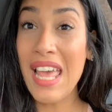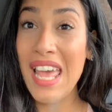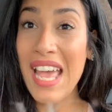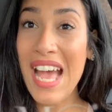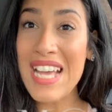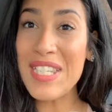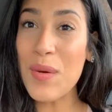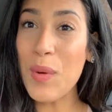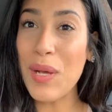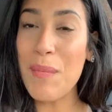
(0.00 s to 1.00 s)
Hey guys,
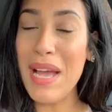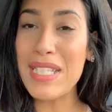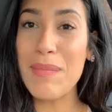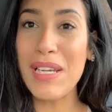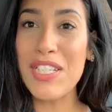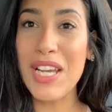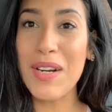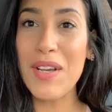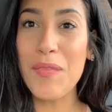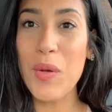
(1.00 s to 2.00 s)
and welcome back to my
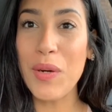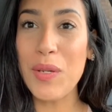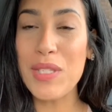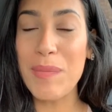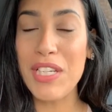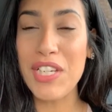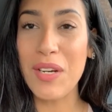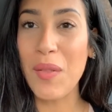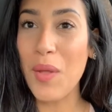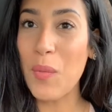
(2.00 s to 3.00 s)
channel. If you are new to my
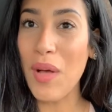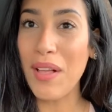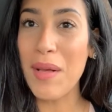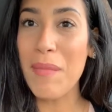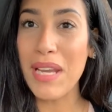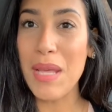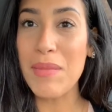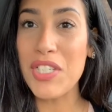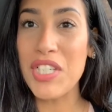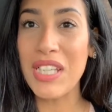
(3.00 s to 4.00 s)
channel, then welcome. My name
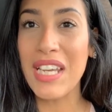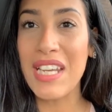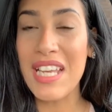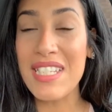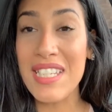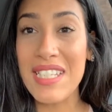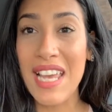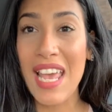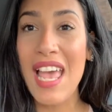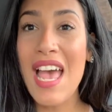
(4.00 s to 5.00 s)
is Jillian, and
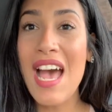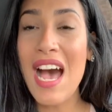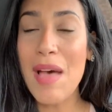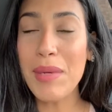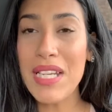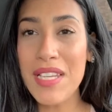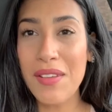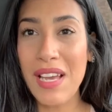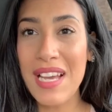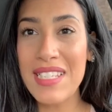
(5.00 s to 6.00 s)
today I'm going to take
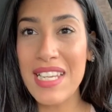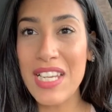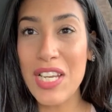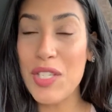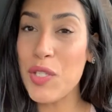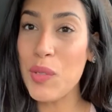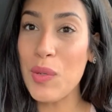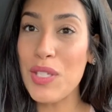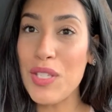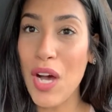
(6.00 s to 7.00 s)
you guys
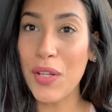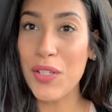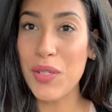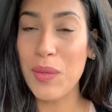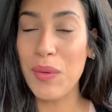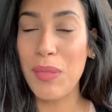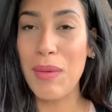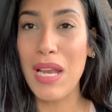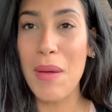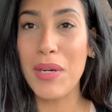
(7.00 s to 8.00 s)
into Dollar Tree with
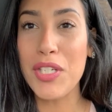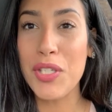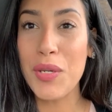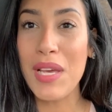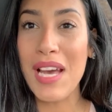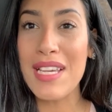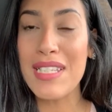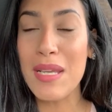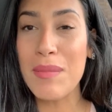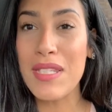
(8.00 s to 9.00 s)
me, and I'm going to show you guys
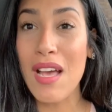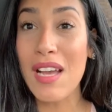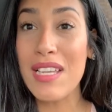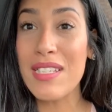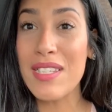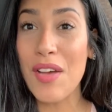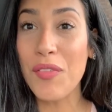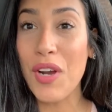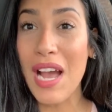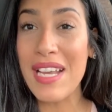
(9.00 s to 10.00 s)
some stocking
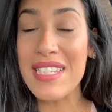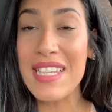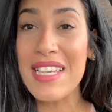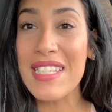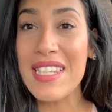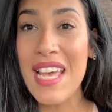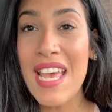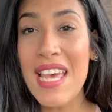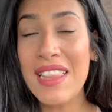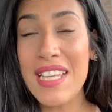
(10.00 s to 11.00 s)
stuffer ideas.
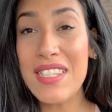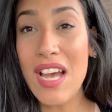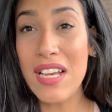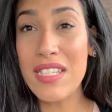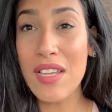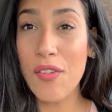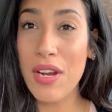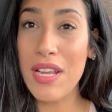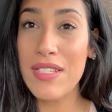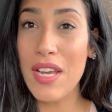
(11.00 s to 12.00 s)
These stocking stuffer
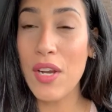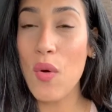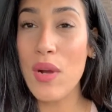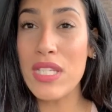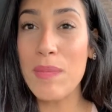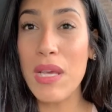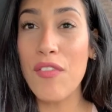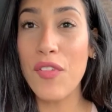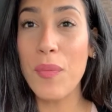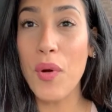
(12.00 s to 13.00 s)
ideas are going to be
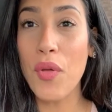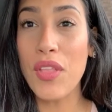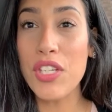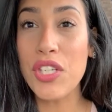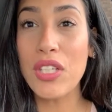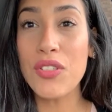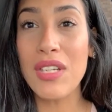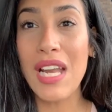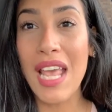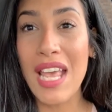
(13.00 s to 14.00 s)
for both
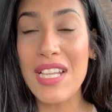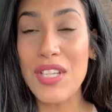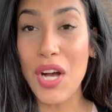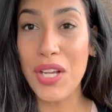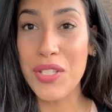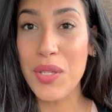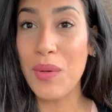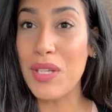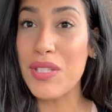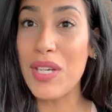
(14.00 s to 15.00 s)
children and
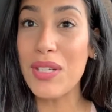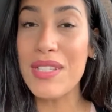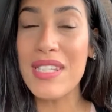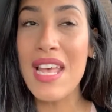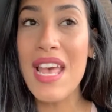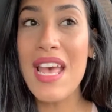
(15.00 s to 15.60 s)
also adults.